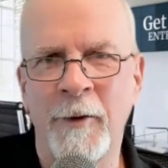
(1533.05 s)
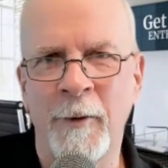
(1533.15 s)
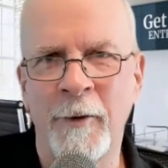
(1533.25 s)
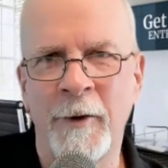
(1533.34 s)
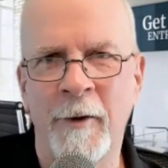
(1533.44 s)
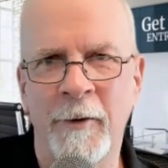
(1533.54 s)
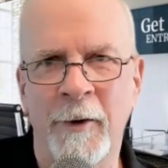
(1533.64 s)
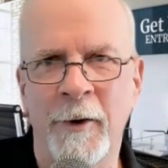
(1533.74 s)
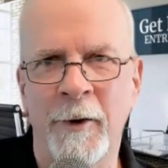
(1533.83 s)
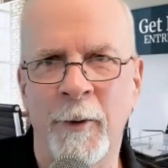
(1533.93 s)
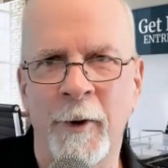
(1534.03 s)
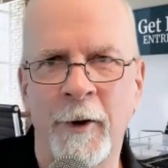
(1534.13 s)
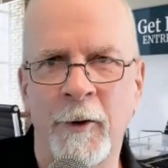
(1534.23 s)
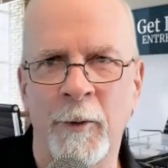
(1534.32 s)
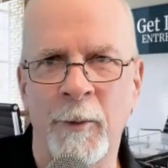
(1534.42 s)
once you get over the hurdle, whether you
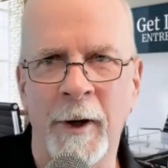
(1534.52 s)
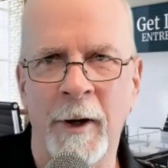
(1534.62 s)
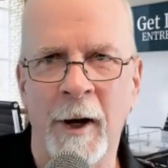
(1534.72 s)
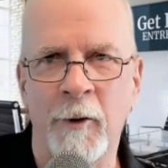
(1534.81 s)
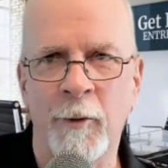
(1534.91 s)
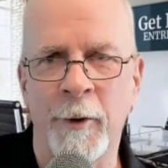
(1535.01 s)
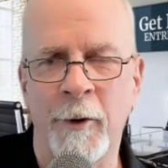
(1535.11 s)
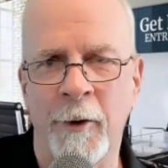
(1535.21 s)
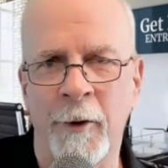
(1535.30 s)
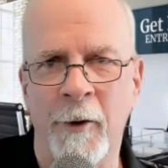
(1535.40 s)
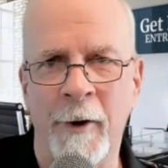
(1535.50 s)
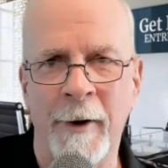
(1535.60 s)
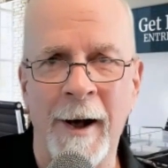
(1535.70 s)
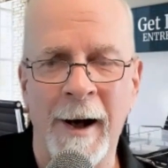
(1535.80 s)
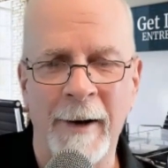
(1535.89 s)
should be an entrepreneur or
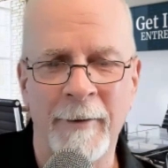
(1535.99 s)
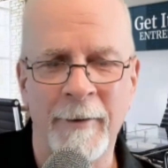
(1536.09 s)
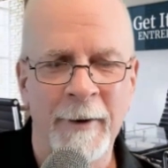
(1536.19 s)
not,